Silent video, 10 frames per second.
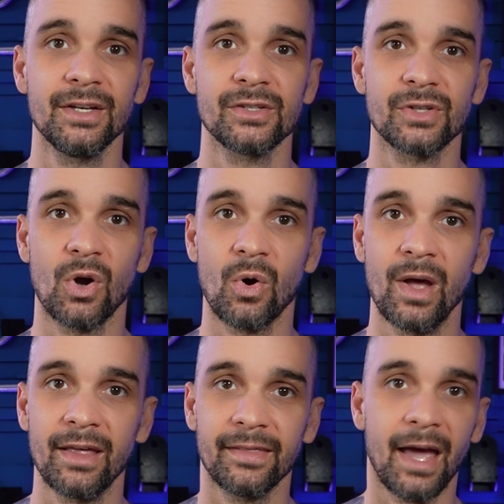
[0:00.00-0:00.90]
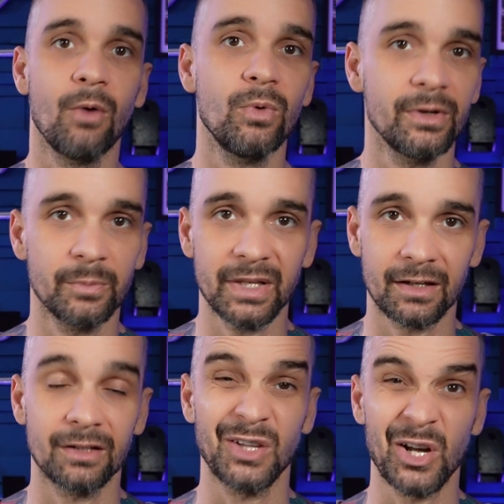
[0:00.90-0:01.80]
So that wouldn't be a
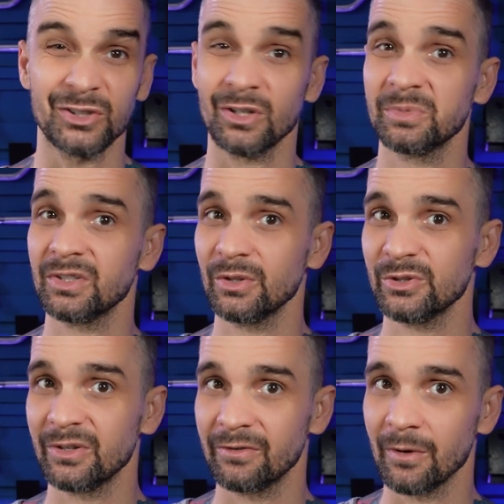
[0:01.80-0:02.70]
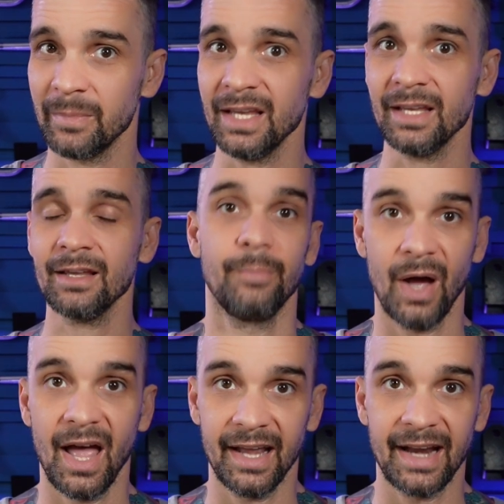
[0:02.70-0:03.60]
good long-term solution for me,
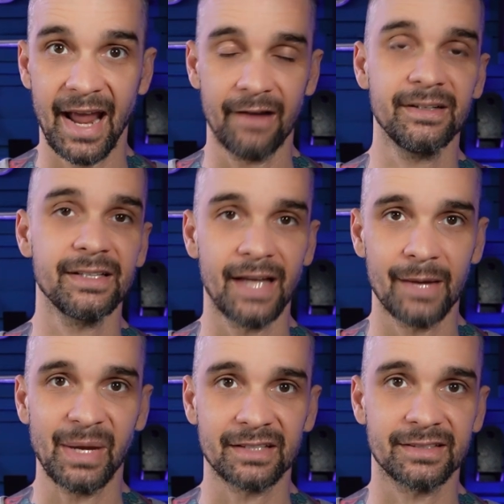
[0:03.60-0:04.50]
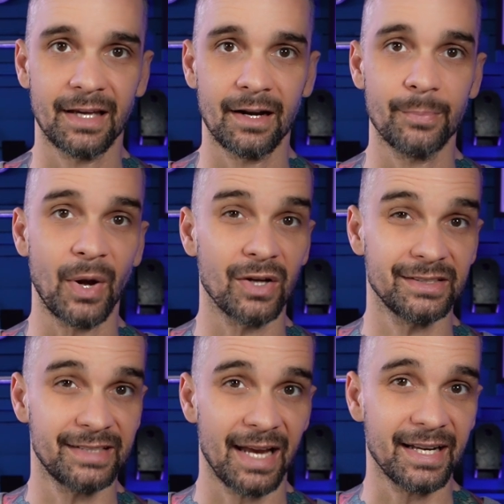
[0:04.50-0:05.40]
but having the Ibex set up
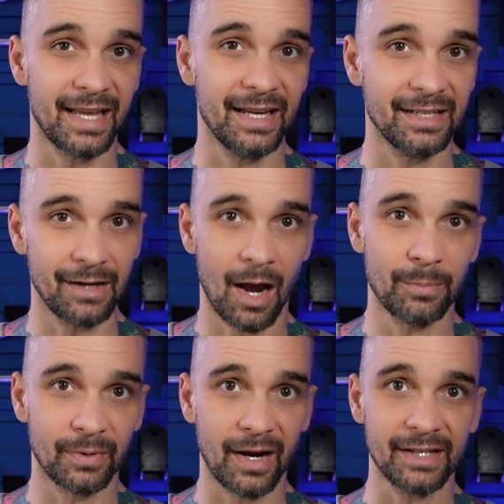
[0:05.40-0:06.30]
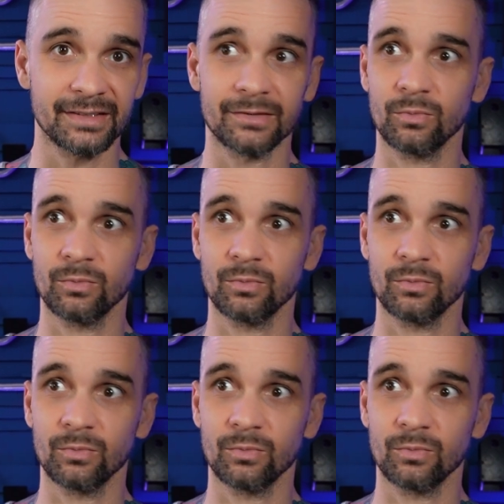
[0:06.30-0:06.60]
on dedicated uprights